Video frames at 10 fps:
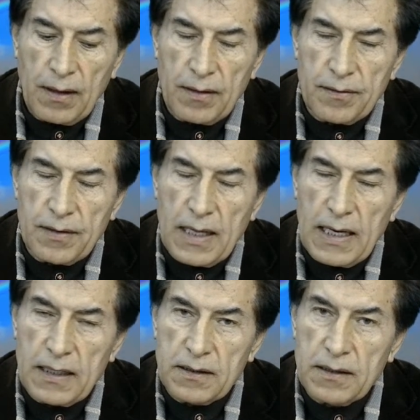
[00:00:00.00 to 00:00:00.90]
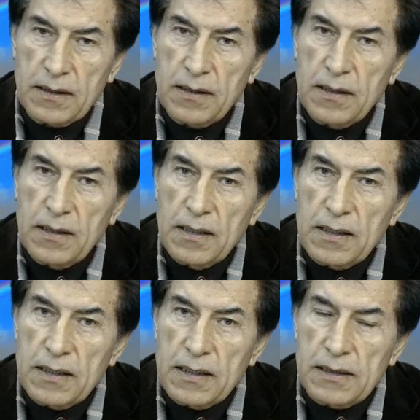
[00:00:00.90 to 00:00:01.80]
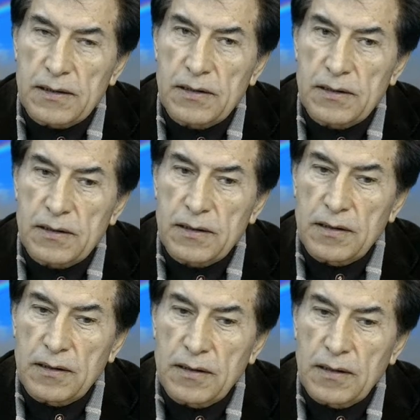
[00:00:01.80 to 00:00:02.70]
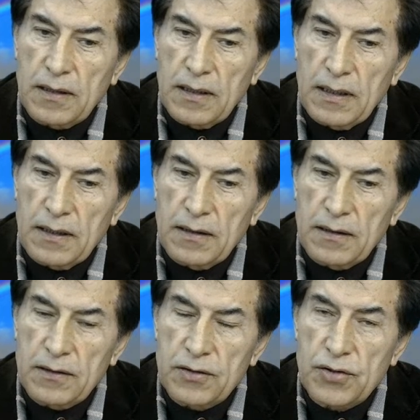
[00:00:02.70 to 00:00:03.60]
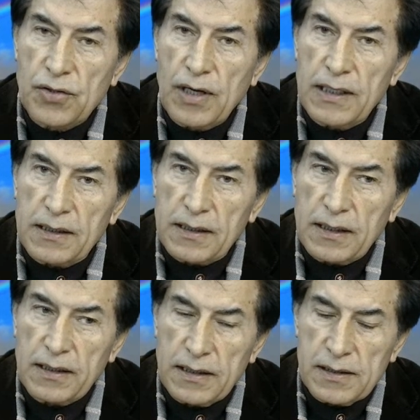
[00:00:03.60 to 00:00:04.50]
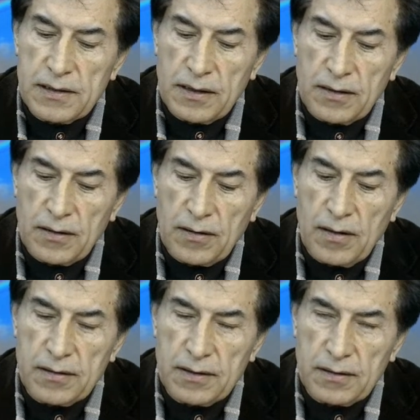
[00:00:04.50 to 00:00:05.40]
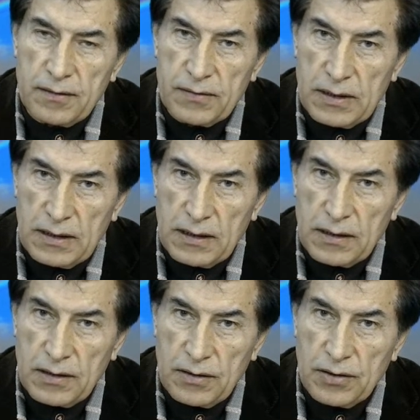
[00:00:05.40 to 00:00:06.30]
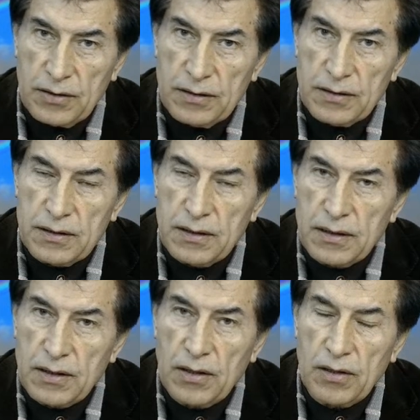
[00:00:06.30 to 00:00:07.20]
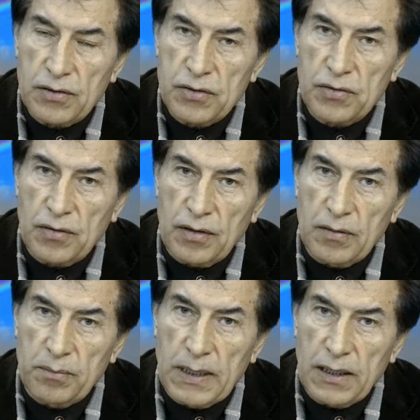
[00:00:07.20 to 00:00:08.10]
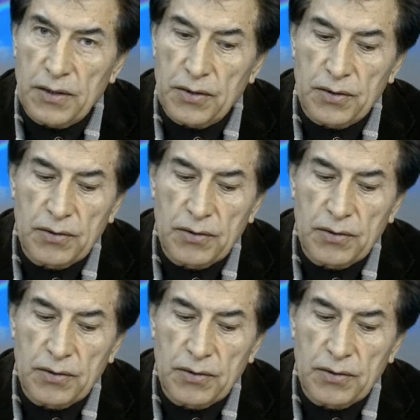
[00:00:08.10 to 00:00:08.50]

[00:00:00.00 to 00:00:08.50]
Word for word: that is uh, trying, at least in the context of the current cultural milieu,